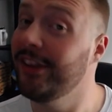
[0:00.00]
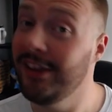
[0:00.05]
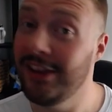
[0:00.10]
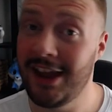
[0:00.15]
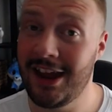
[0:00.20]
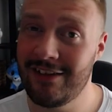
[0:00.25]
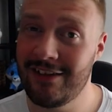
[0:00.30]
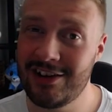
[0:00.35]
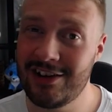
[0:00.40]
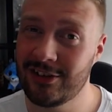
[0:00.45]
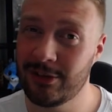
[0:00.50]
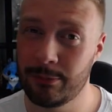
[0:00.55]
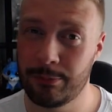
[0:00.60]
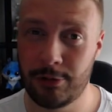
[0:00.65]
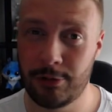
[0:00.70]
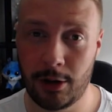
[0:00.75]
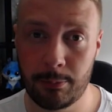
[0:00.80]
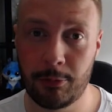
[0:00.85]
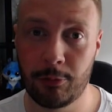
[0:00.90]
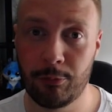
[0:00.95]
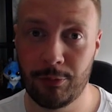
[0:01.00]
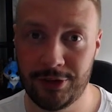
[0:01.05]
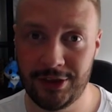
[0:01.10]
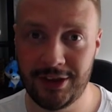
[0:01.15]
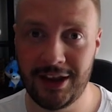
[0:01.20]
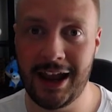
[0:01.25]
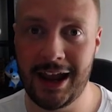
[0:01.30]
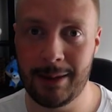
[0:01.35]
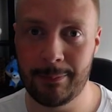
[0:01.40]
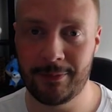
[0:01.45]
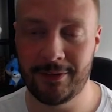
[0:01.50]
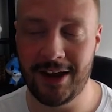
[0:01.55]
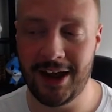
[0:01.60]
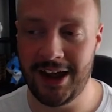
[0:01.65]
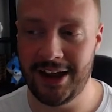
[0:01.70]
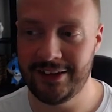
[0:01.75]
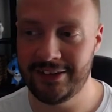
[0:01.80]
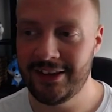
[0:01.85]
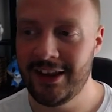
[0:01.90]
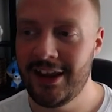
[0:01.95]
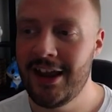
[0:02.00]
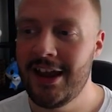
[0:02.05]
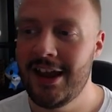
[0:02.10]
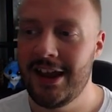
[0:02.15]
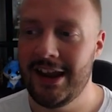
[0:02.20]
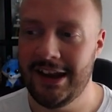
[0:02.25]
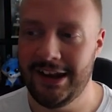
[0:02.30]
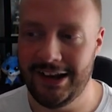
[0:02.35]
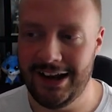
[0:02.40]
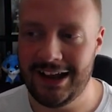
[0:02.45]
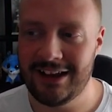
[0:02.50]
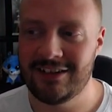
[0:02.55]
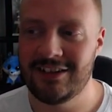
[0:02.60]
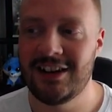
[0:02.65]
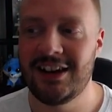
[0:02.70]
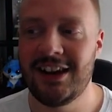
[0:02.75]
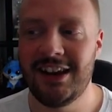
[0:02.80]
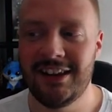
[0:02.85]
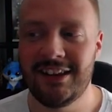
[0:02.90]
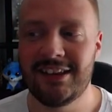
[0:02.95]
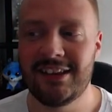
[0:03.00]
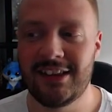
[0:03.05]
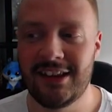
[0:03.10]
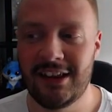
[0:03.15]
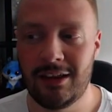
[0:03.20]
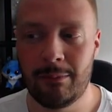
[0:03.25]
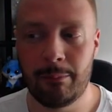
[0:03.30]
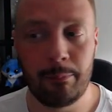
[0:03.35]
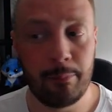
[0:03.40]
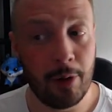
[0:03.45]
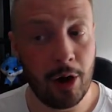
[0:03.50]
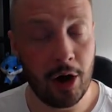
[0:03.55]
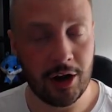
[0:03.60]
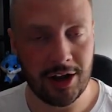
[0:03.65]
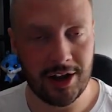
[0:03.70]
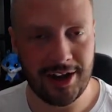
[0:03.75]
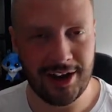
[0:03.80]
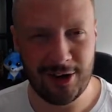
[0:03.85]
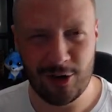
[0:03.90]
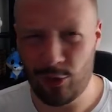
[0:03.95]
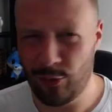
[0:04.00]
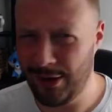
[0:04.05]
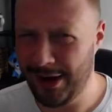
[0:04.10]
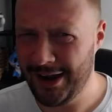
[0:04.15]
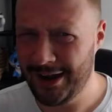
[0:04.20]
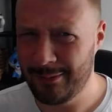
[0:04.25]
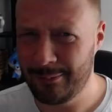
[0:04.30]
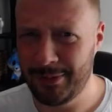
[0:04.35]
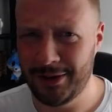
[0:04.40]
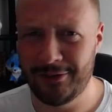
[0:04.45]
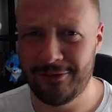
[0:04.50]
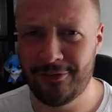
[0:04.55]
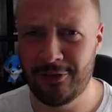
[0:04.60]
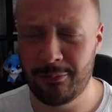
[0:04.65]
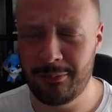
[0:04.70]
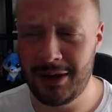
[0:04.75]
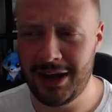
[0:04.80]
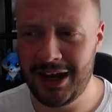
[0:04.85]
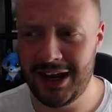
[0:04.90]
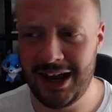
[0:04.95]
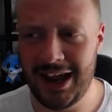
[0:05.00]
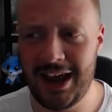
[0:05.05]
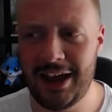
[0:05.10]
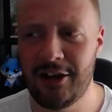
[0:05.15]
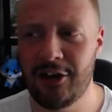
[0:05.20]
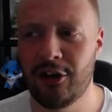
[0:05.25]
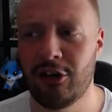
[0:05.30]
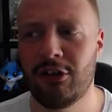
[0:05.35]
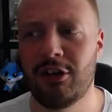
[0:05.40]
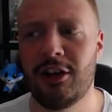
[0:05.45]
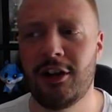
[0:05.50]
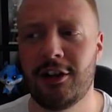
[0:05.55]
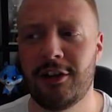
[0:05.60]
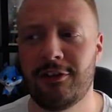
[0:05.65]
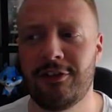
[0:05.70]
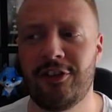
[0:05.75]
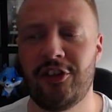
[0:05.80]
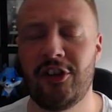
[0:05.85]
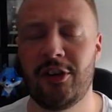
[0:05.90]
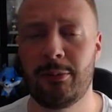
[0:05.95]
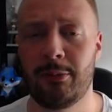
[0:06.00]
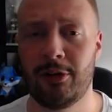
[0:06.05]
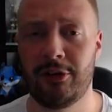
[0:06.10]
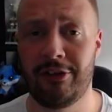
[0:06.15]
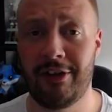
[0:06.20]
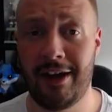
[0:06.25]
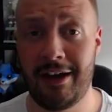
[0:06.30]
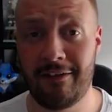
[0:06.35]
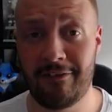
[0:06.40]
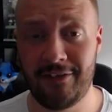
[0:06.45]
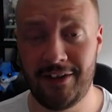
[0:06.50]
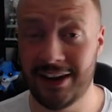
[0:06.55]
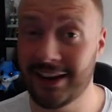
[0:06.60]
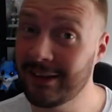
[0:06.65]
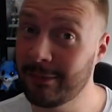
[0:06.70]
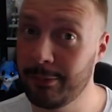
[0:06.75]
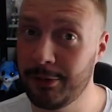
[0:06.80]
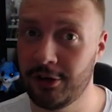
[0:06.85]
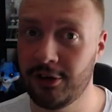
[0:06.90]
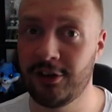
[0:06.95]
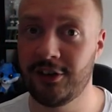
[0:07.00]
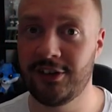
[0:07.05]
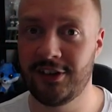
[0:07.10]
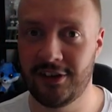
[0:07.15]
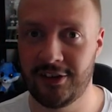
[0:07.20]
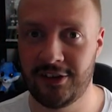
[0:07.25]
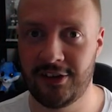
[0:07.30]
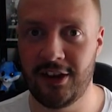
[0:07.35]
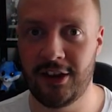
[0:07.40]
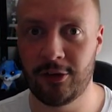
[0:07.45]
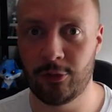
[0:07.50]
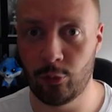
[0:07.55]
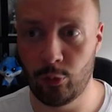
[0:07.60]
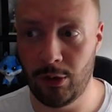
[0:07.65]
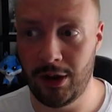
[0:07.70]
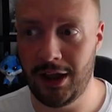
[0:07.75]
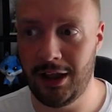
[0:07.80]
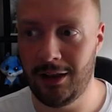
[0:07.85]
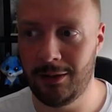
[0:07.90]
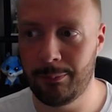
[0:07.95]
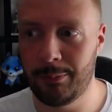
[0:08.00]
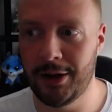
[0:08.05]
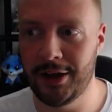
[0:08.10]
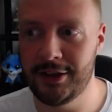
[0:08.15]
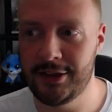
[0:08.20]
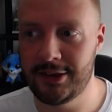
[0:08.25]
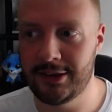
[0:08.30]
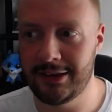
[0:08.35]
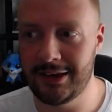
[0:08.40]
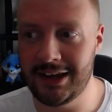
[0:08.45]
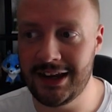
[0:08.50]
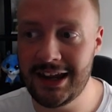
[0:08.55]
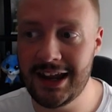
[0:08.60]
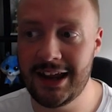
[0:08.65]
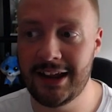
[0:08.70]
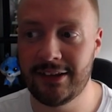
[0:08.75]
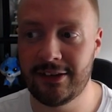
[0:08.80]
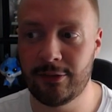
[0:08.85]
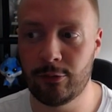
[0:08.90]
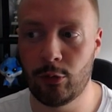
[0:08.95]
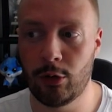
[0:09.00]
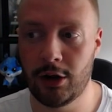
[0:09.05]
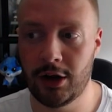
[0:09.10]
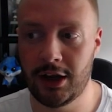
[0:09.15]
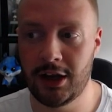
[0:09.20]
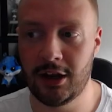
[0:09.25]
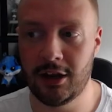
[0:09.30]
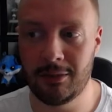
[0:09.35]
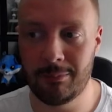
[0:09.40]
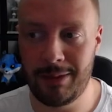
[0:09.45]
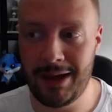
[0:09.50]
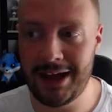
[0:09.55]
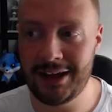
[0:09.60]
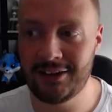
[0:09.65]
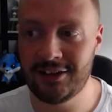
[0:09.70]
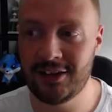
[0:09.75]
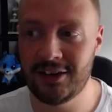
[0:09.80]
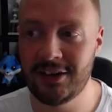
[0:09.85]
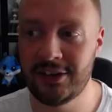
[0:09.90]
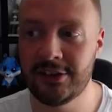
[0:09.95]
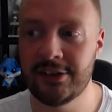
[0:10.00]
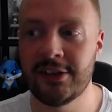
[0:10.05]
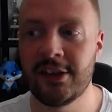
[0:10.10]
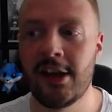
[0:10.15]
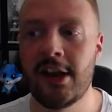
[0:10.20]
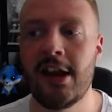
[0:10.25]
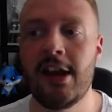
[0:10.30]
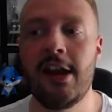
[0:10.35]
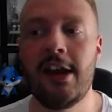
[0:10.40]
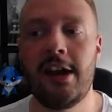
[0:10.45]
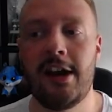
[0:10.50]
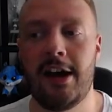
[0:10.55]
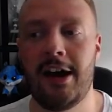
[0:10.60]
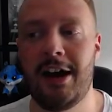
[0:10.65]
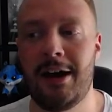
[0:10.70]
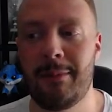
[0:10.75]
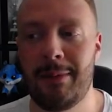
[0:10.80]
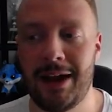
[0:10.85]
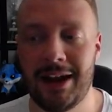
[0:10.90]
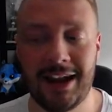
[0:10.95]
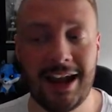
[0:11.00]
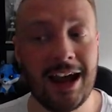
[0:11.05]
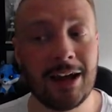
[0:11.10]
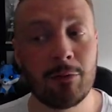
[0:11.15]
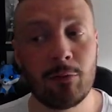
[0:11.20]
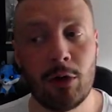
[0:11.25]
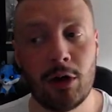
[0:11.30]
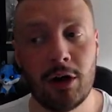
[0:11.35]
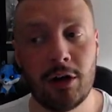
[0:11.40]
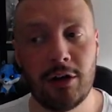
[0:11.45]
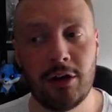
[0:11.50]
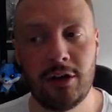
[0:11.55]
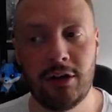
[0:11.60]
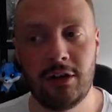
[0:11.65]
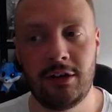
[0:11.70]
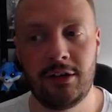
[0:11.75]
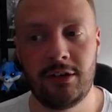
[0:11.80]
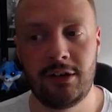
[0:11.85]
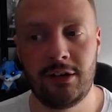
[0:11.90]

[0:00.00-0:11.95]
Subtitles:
having some problem with the games, guys. It actually is still bugging quite a bit for me. I know a lot of simmers have experienced this as well, but EA is working on patches. I got one,